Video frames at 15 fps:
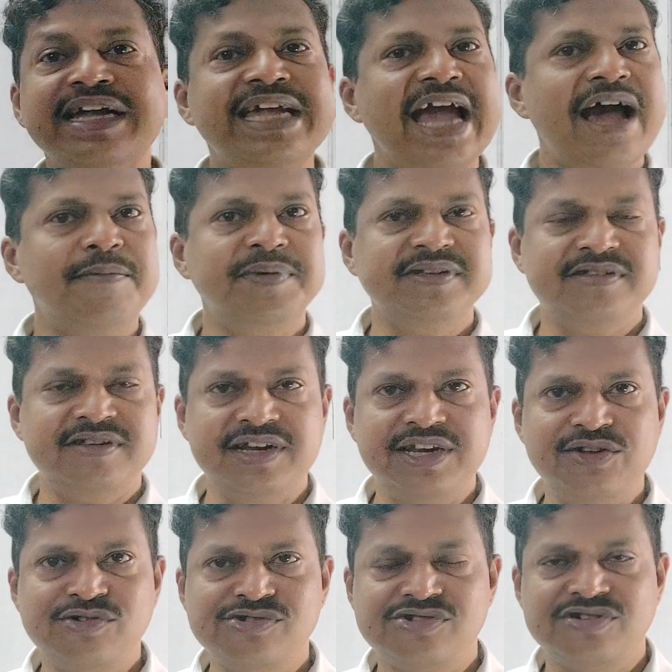gap is
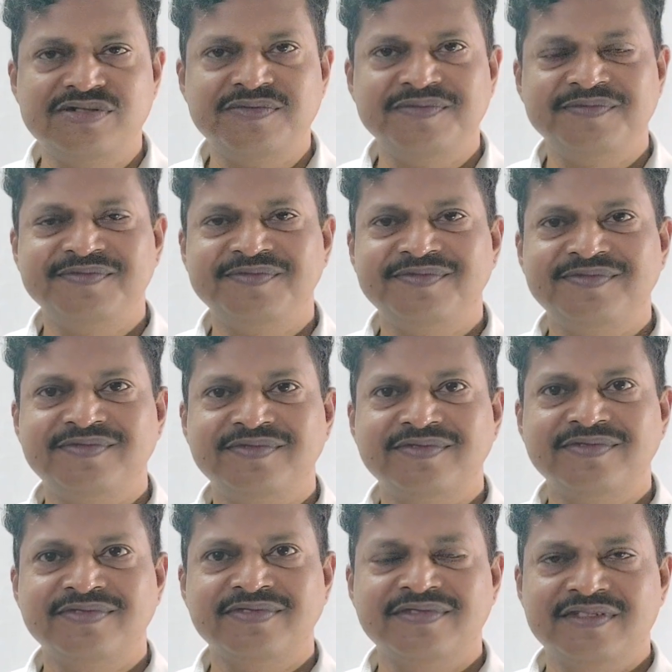reduced?
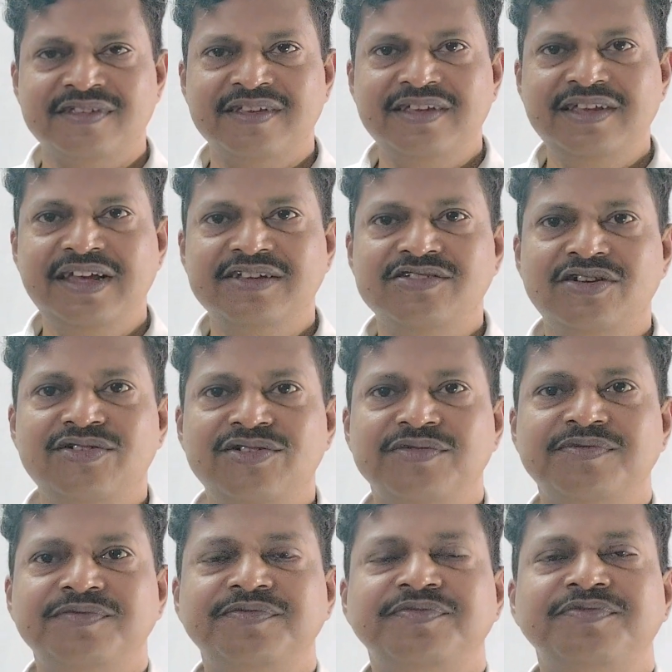Yes or no?